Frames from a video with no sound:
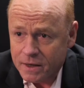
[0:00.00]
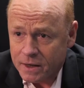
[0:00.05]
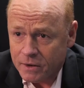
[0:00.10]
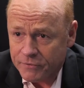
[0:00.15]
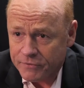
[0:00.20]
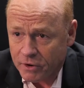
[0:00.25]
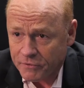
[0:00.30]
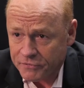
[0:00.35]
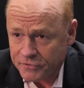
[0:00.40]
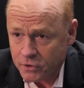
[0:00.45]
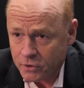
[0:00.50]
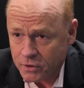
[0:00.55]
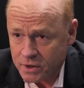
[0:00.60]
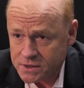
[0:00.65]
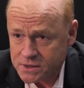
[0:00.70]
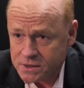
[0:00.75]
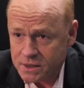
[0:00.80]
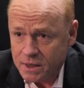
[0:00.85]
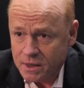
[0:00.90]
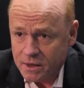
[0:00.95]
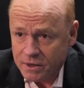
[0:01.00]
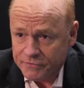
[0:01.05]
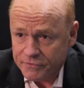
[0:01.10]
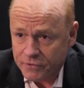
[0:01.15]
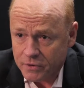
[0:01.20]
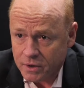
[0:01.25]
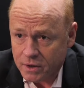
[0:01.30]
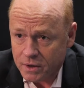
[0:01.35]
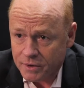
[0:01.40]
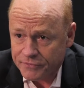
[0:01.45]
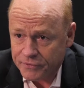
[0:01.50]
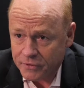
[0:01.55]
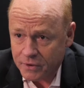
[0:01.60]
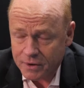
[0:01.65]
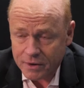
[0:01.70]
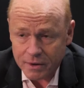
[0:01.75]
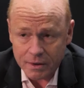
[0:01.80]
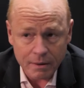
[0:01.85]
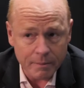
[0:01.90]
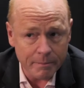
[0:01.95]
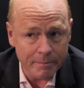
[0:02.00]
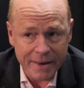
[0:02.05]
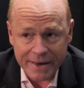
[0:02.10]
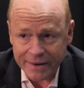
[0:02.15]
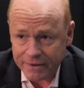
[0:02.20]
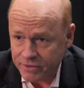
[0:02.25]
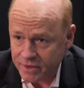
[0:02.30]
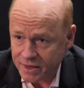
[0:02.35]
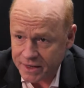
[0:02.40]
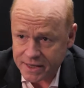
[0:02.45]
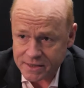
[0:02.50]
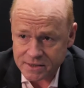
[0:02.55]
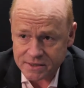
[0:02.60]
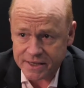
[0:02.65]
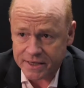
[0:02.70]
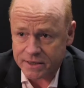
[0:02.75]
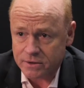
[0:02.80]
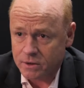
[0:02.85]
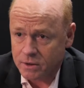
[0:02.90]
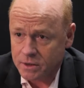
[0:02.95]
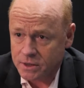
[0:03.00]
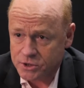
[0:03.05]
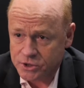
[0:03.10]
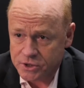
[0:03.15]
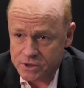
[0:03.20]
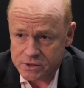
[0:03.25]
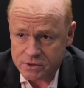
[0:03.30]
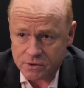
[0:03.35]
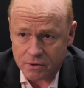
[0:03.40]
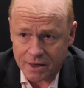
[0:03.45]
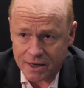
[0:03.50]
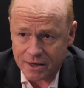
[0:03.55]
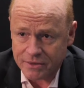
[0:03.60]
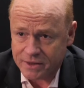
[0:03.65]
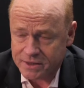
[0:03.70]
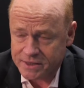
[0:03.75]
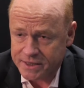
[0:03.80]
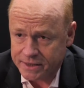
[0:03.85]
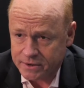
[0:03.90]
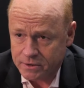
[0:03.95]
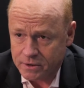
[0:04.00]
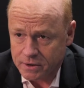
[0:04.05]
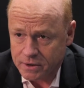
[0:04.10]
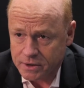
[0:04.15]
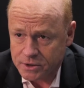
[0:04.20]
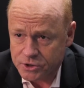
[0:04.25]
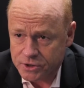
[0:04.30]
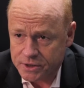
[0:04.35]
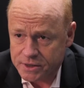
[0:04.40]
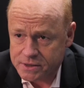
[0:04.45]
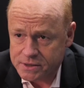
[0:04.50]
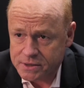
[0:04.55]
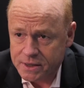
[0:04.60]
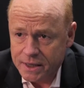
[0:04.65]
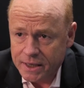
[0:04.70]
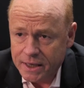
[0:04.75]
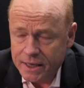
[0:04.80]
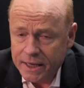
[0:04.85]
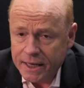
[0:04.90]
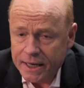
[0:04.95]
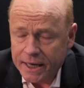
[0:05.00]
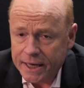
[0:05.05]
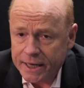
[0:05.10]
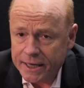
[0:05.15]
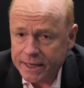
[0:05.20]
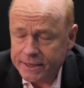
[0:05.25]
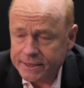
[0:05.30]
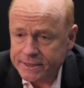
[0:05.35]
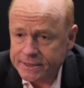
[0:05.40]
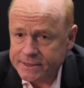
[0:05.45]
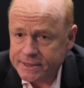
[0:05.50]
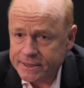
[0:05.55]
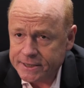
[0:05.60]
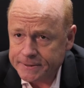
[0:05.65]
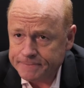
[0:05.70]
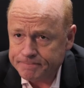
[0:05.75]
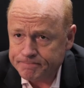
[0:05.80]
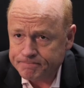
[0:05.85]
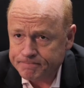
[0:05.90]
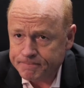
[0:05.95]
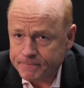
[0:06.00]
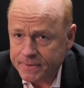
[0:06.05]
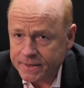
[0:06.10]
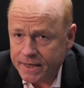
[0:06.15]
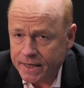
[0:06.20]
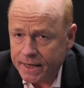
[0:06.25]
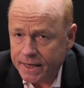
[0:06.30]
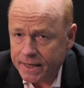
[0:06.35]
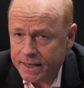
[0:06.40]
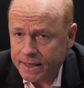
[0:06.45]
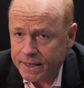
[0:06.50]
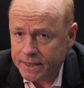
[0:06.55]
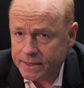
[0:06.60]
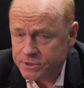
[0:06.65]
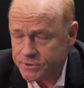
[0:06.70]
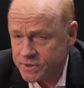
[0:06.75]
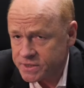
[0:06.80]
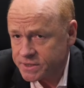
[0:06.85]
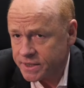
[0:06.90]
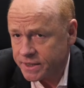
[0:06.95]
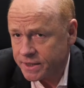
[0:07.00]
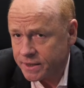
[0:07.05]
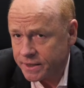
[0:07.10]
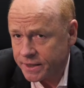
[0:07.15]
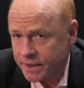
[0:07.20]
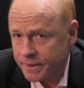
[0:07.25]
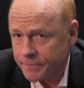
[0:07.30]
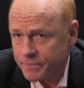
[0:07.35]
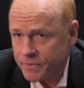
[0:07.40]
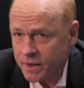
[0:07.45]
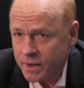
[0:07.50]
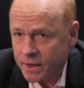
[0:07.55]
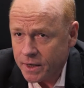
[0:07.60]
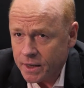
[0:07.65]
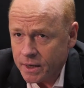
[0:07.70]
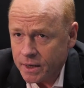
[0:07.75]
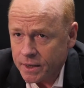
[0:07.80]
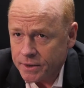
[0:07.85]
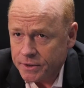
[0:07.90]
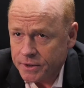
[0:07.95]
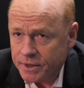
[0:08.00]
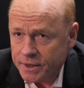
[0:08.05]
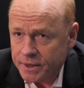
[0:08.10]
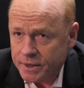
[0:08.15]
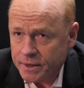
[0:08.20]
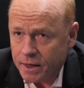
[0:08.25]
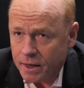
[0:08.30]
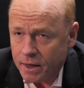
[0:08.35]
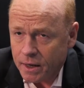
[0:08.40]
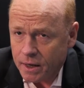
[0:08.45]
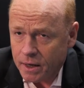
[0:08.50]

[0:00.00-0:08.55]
of course, for back in the lens technologies or other technologies. And interestingly, the